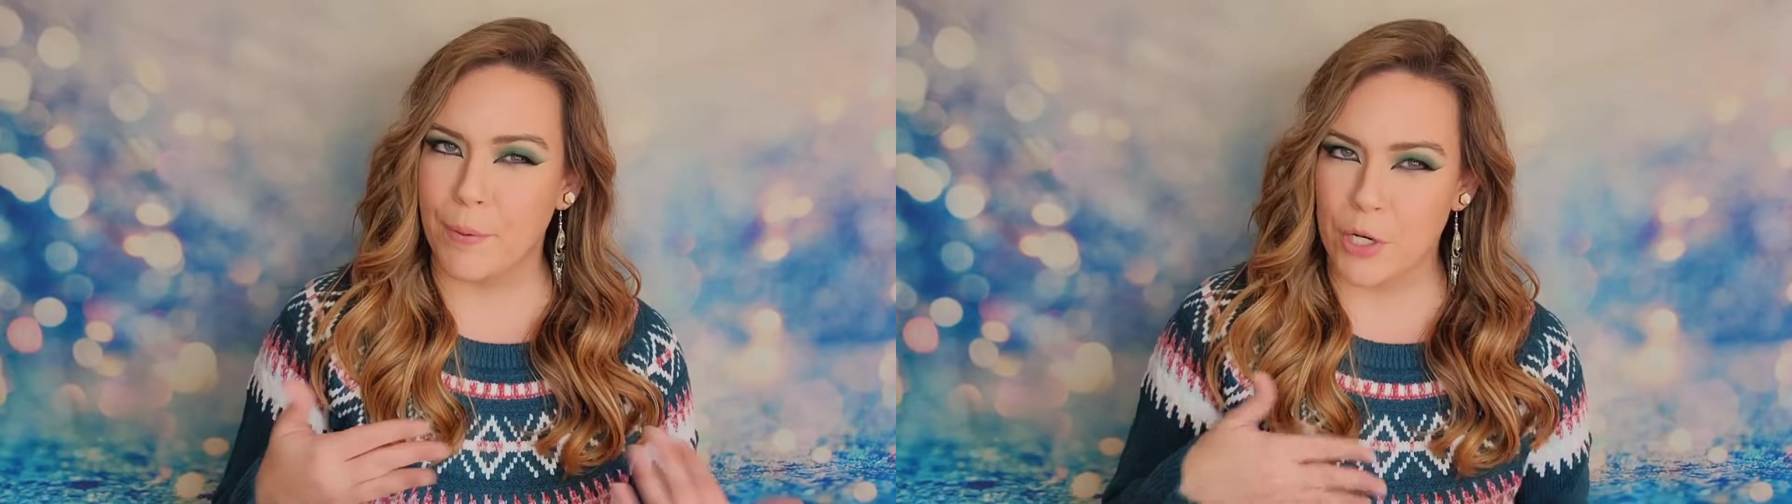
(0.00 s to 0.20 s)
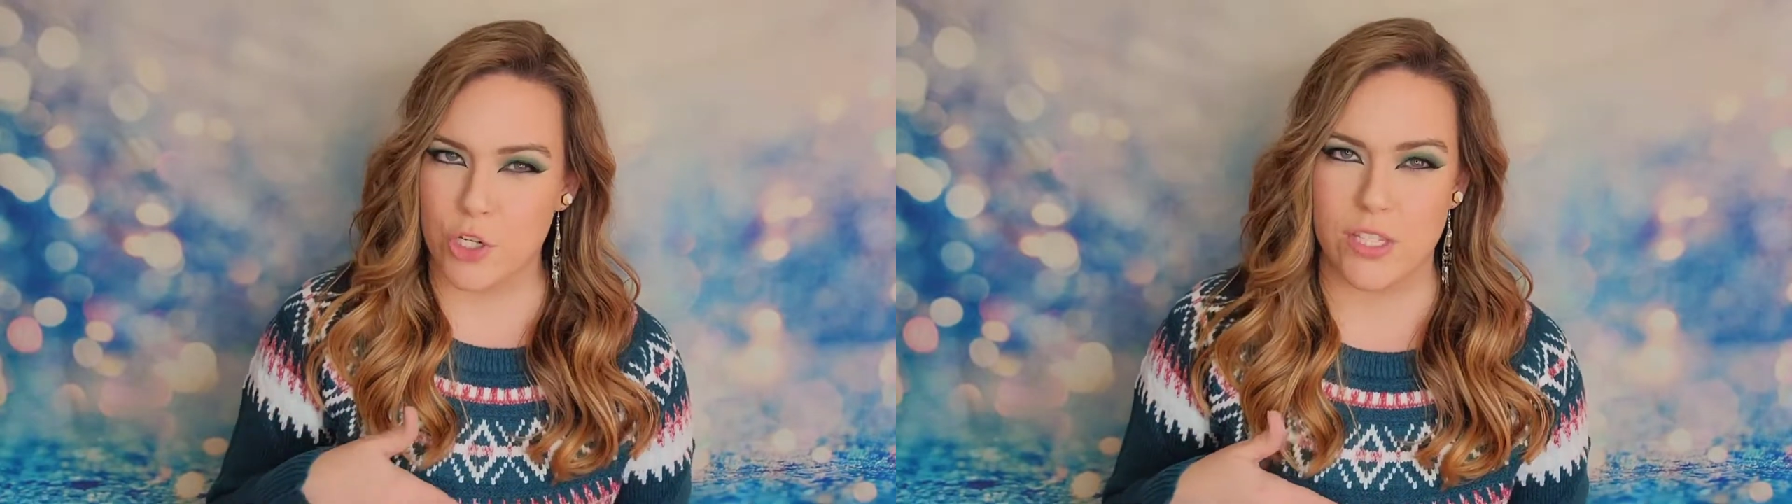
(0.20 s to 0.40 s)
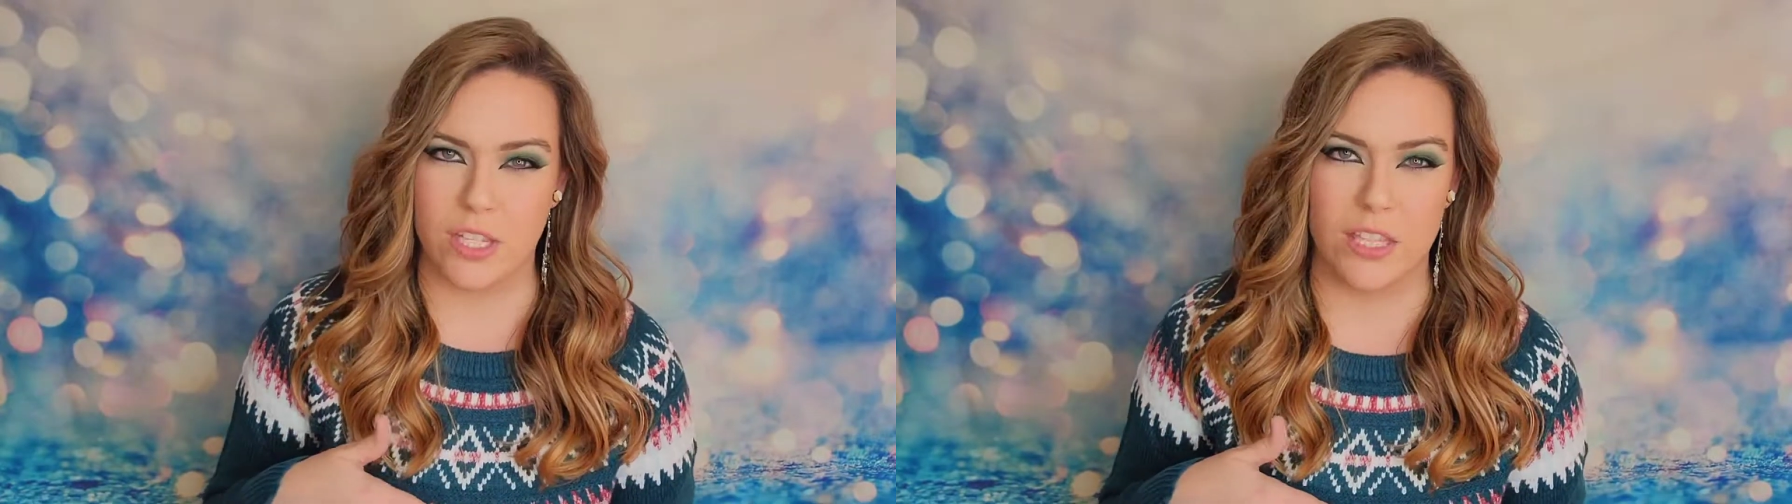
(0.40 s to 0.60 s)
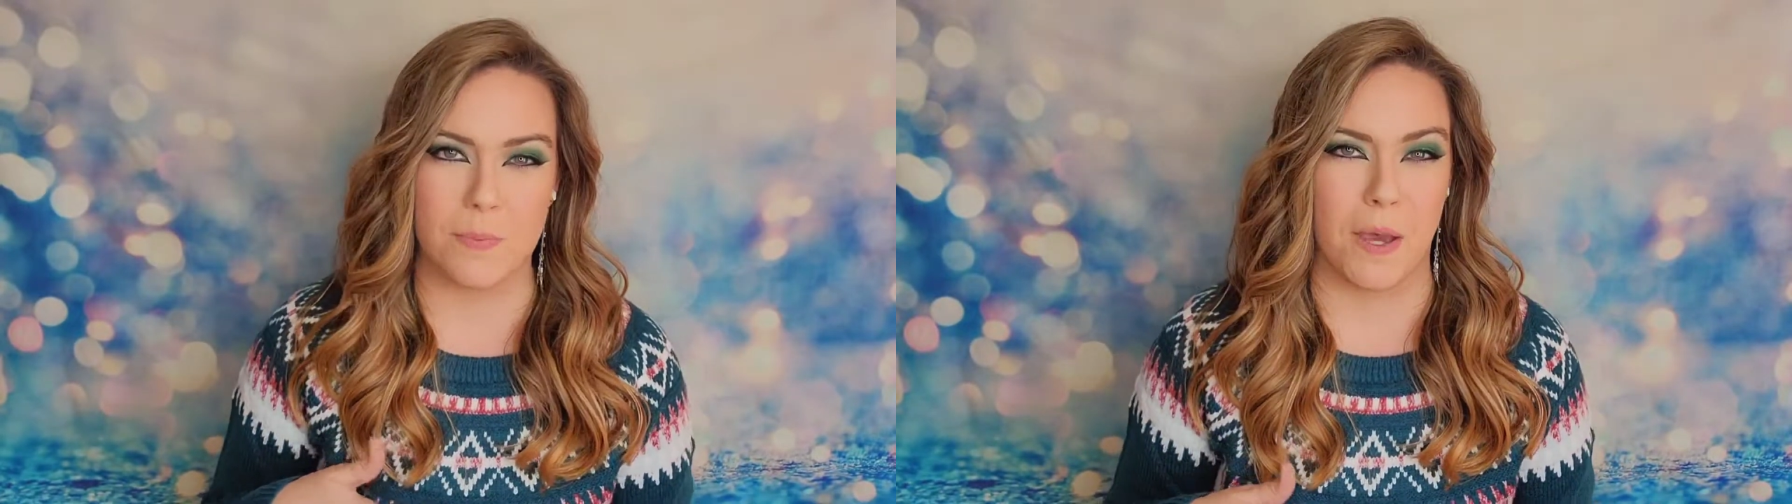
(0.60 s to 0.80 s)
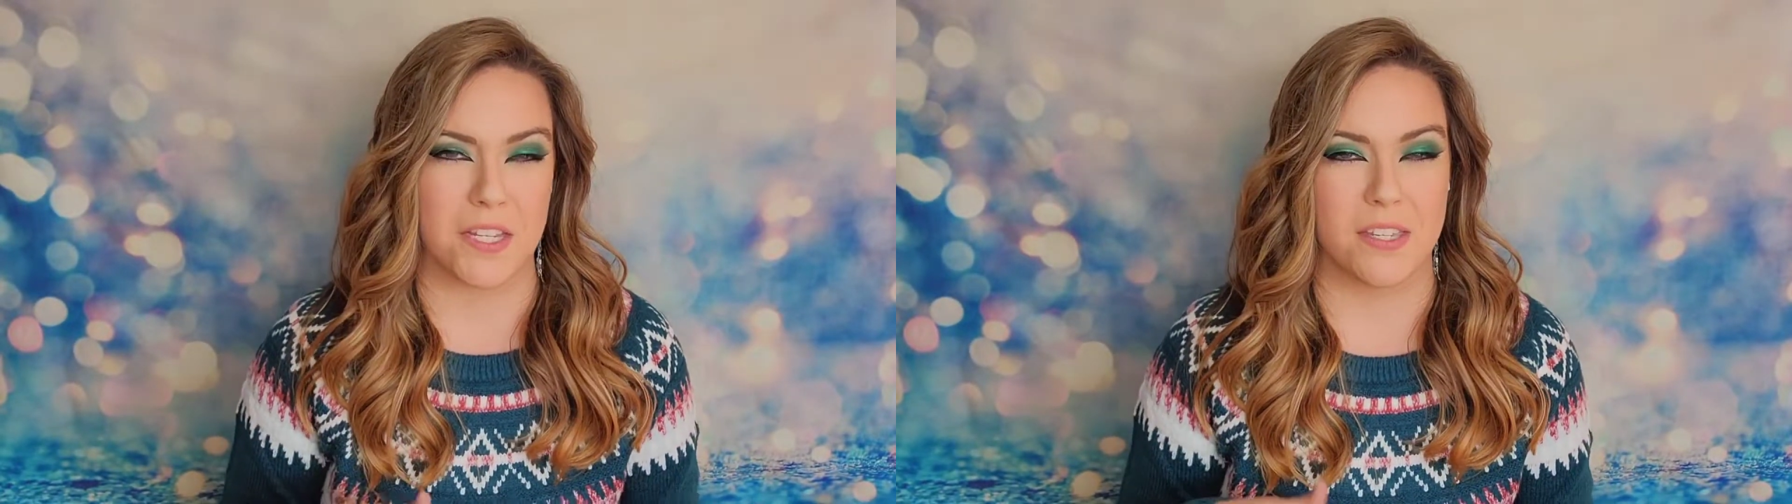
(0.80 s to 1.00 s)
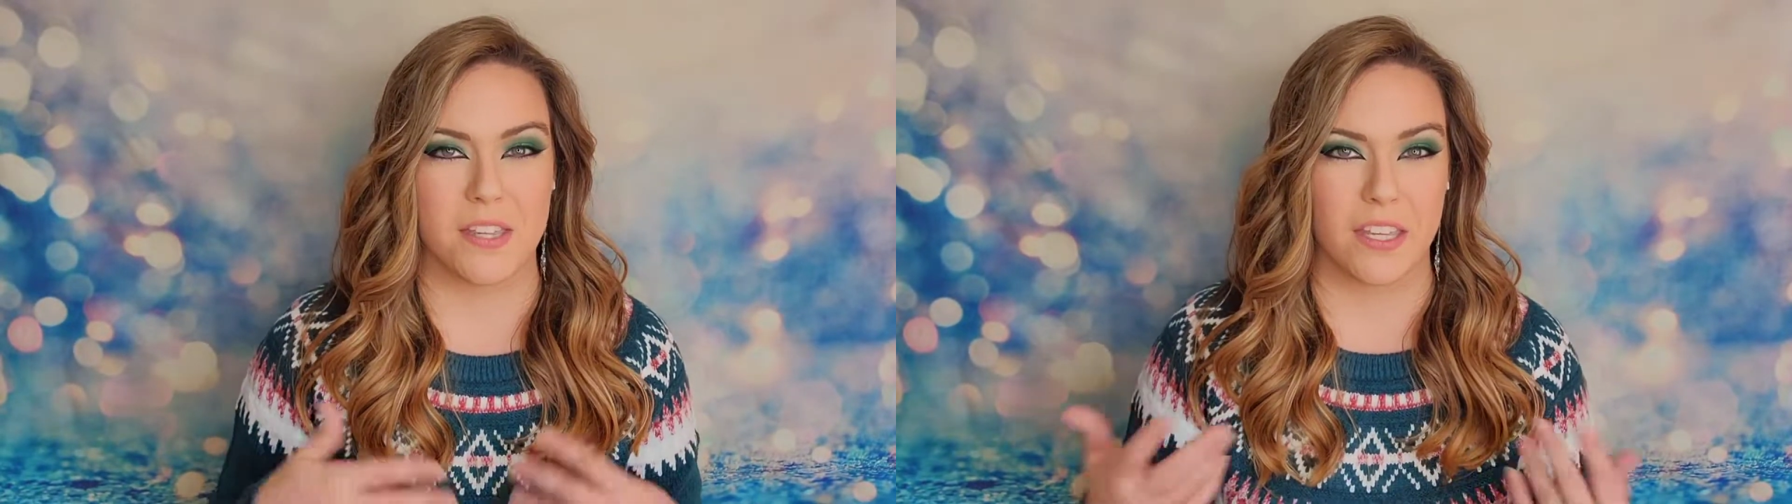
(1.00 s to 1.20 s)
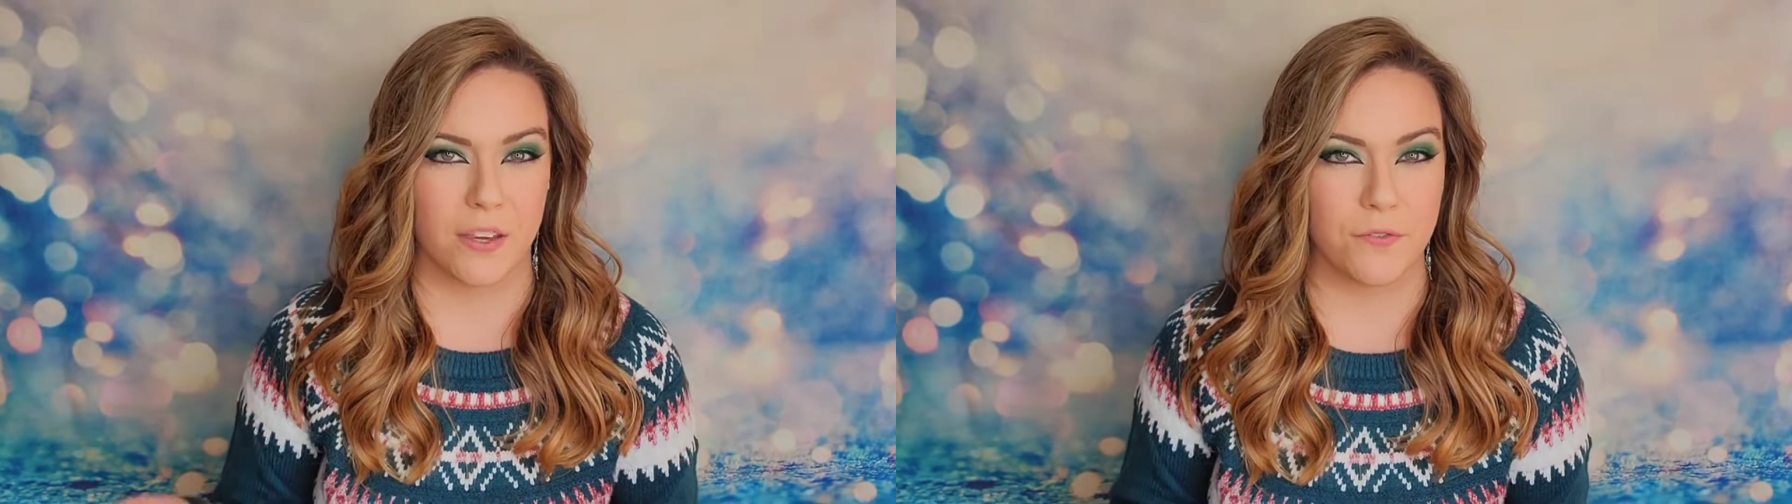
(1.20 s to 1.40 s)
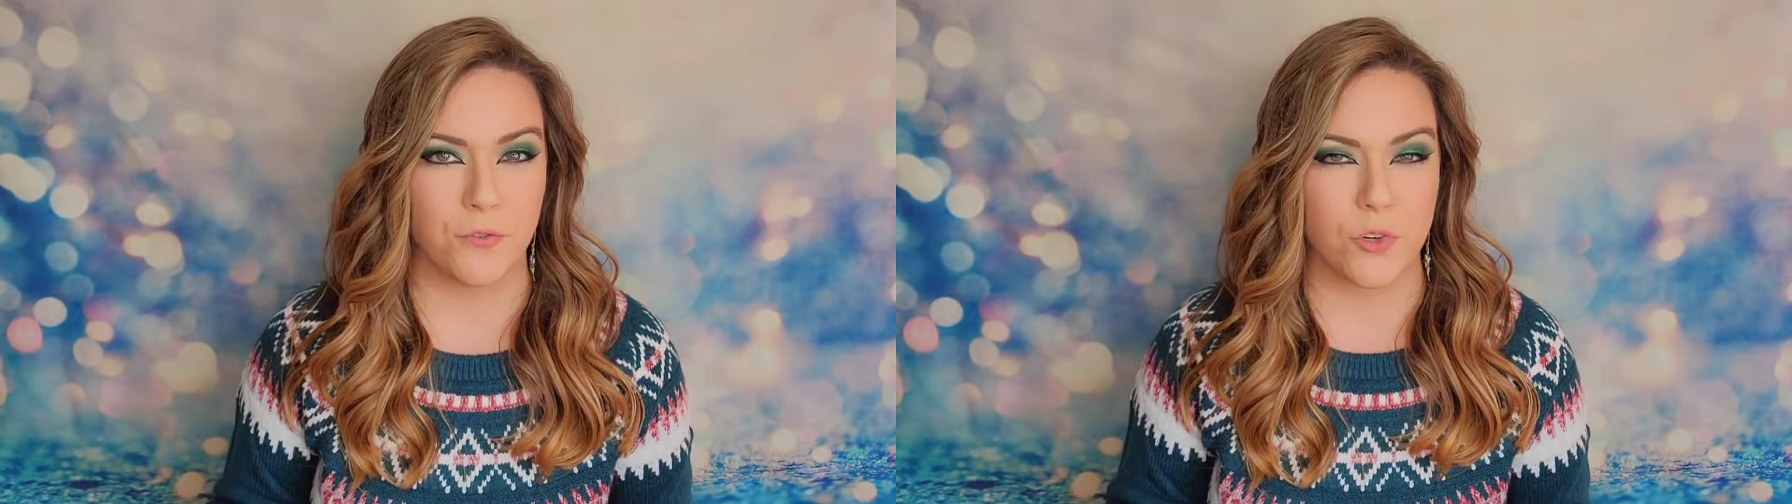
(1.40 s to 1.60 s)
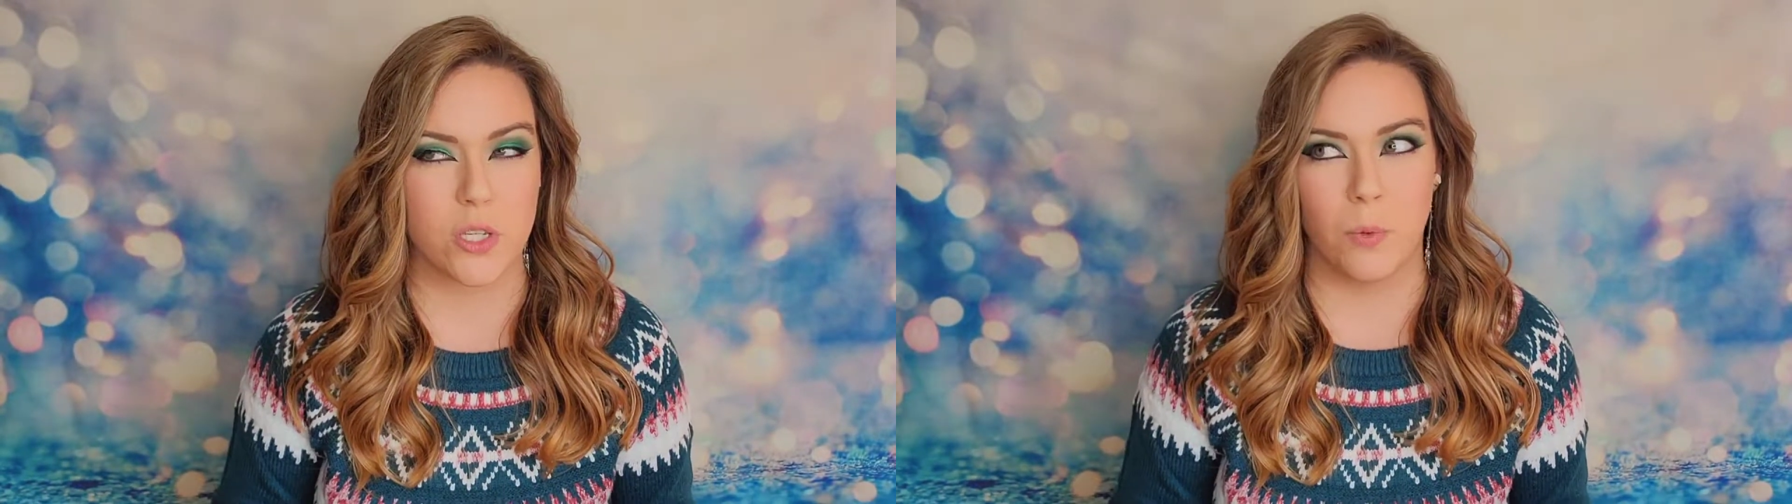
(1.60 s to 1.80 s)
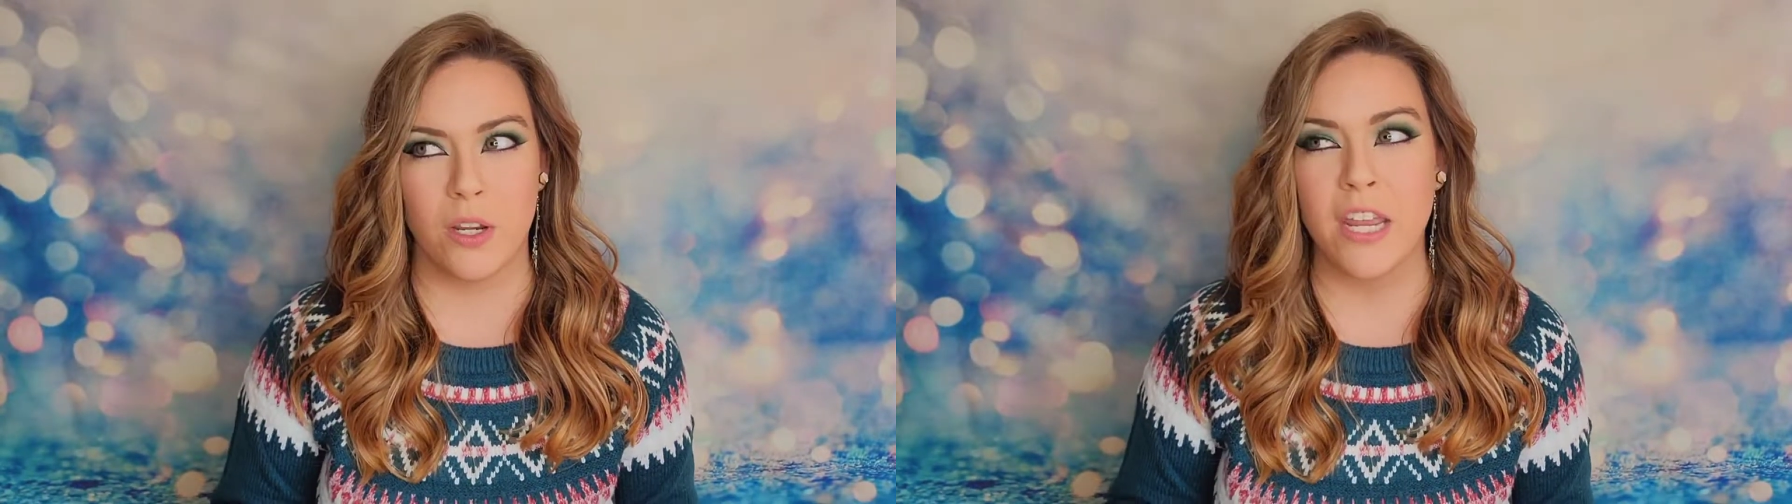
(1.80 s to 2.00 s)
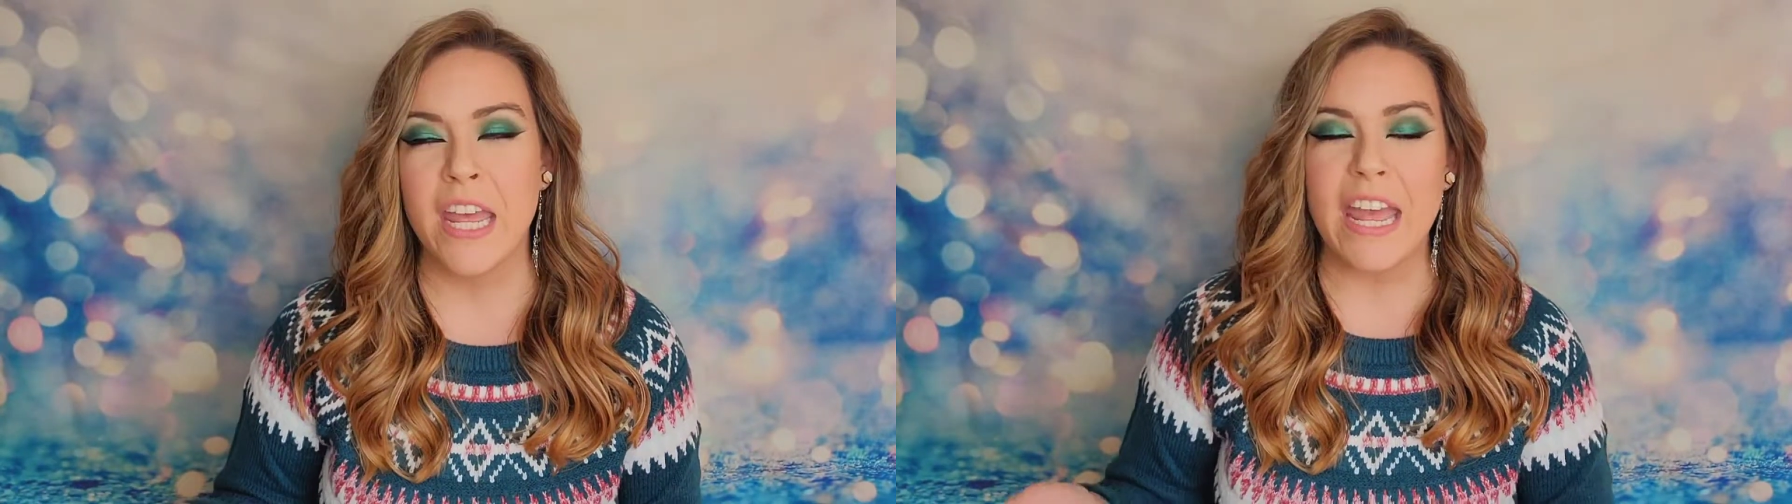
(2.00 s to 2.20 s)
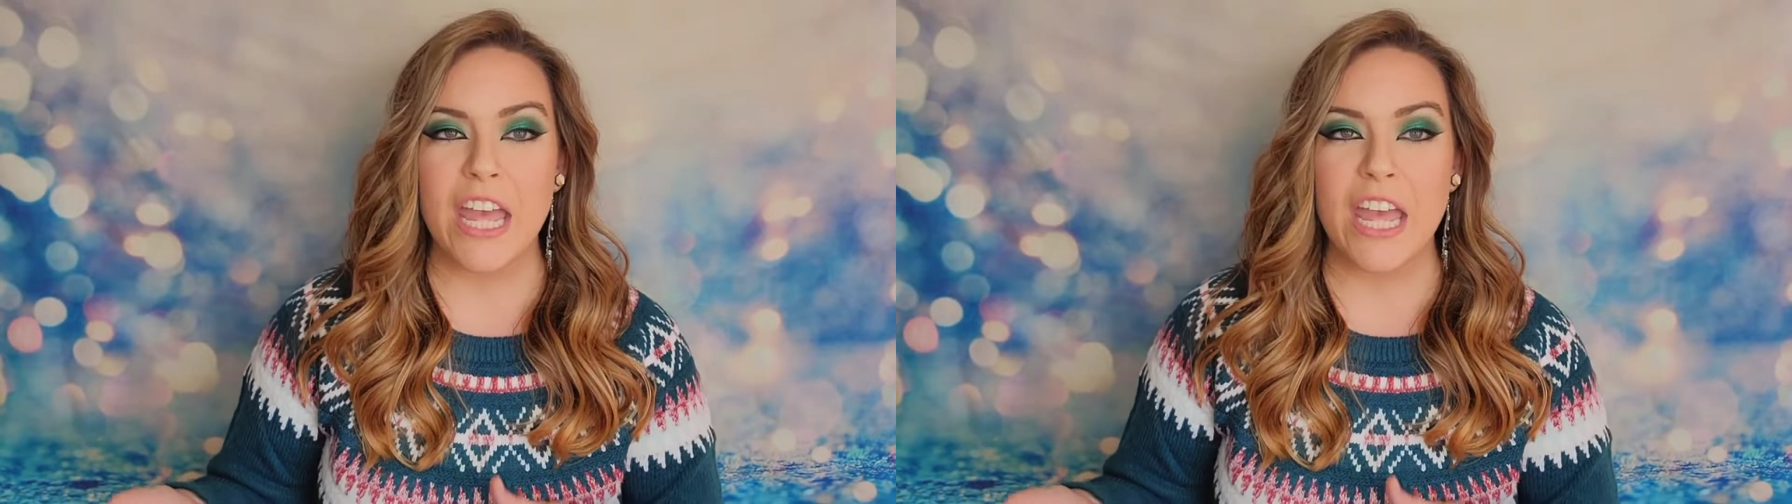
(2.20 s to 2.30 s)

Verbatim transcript: purchasing this box as a gift for someone,